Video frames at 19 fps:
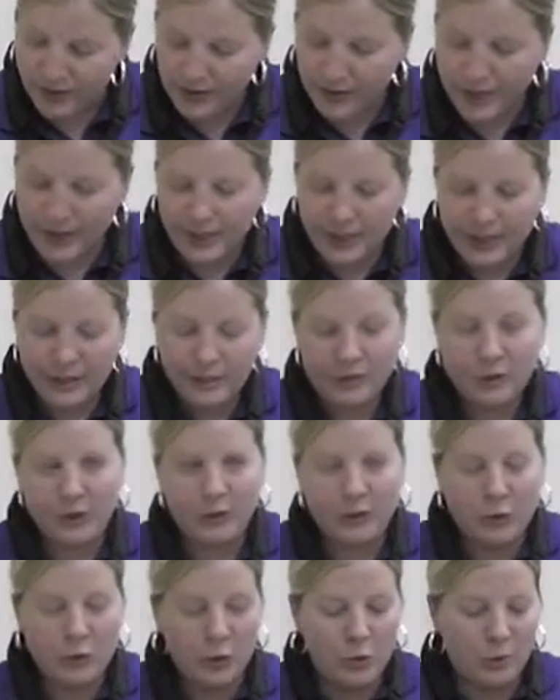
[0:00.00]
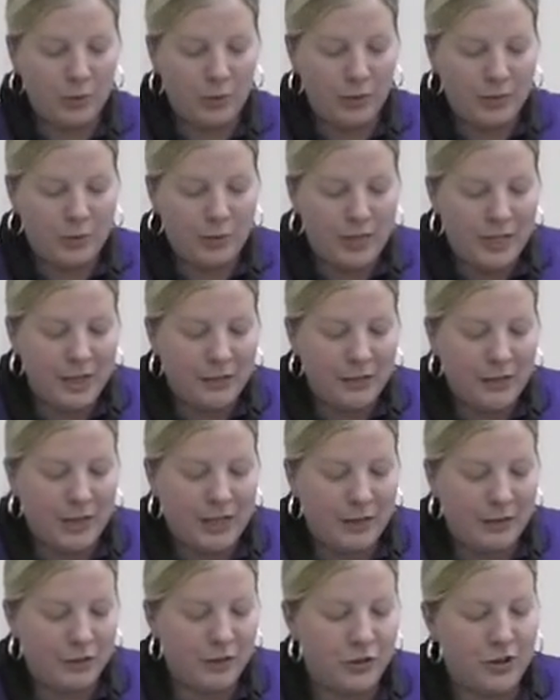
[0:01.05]
Then we're going to open the main
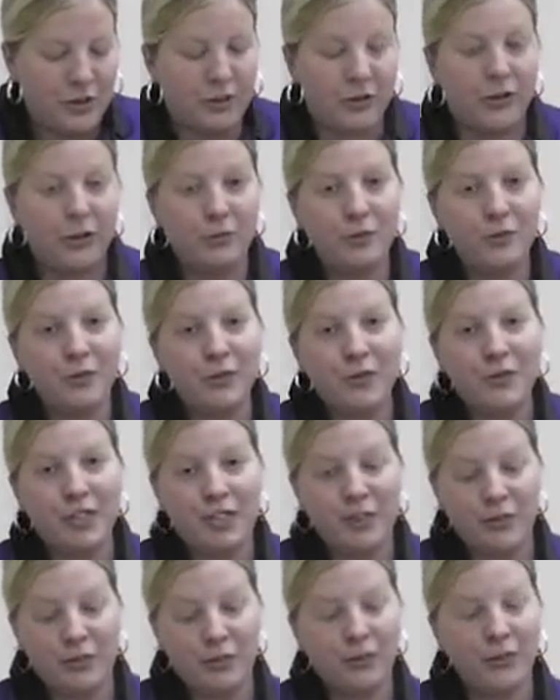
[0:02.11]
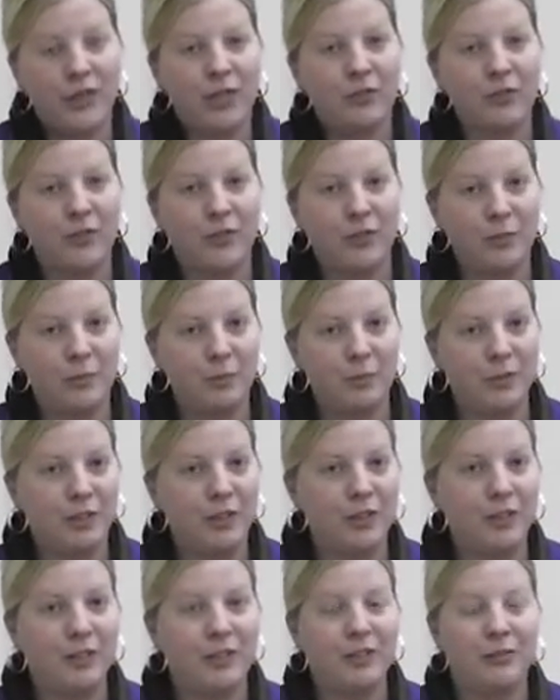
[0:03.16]
pouch. Now some of your cases will have a
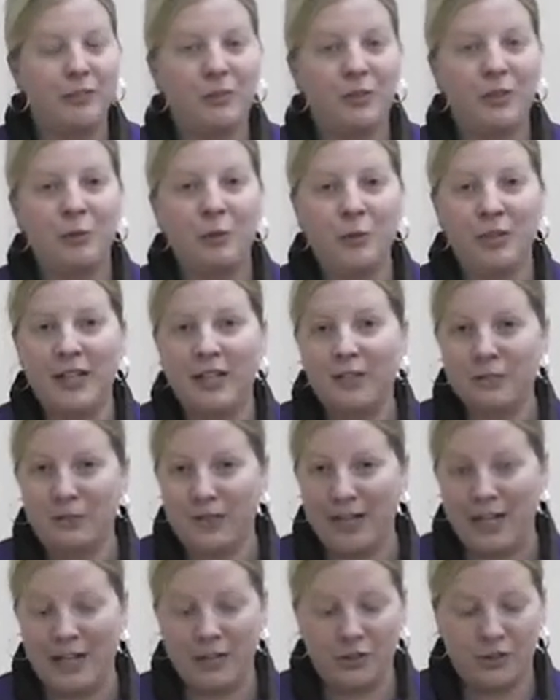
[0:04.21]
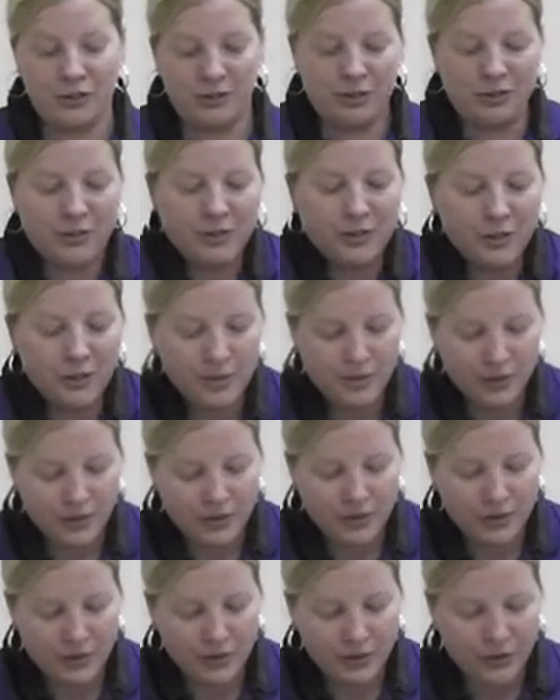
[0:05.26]
zipper and some of them will have latches.
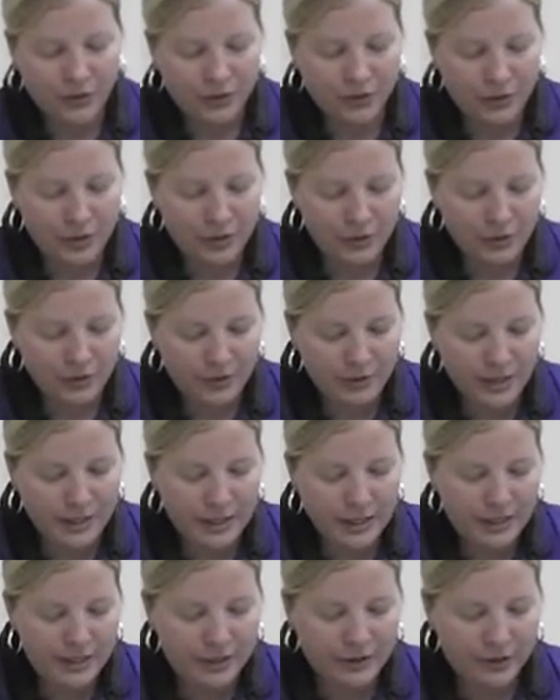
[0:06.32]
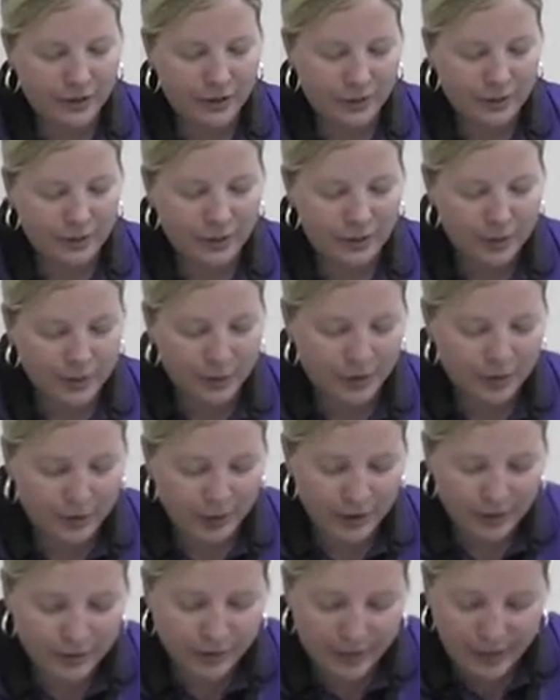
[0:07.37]
So either way, either unzip it or
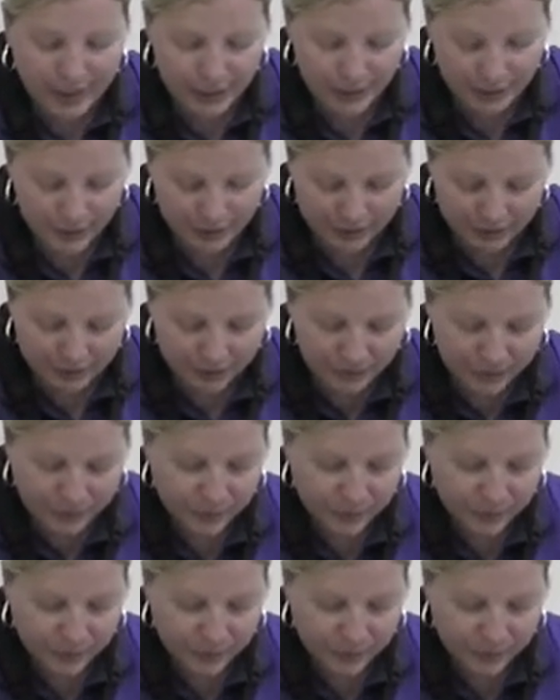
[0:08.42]
unlatch it.